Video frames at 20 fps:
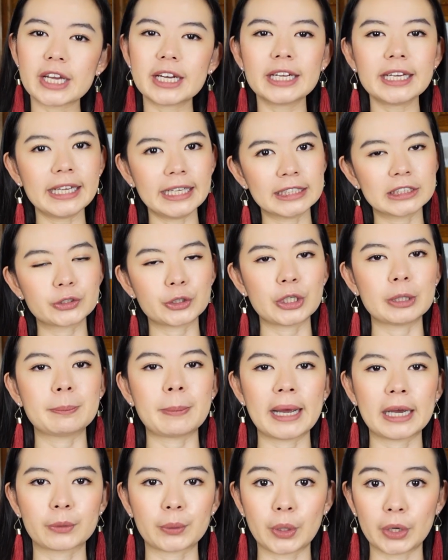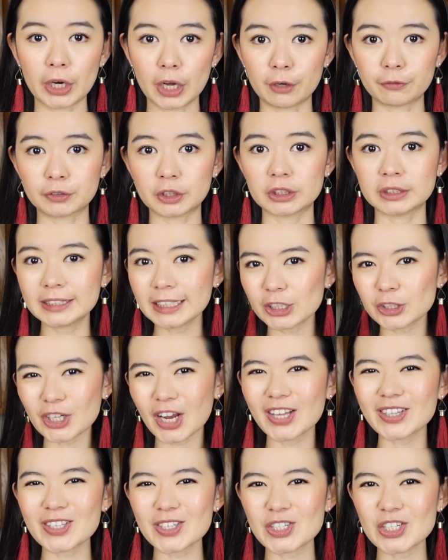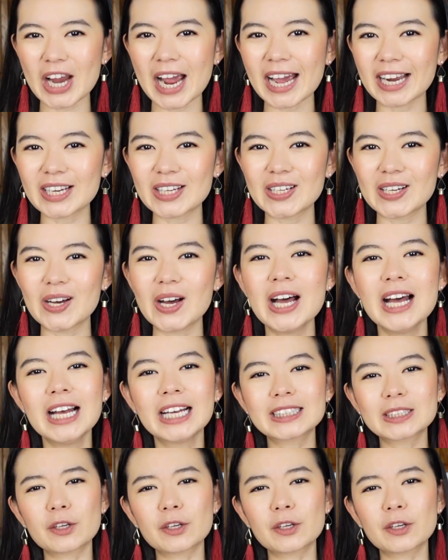and a history background of the dish on this channel.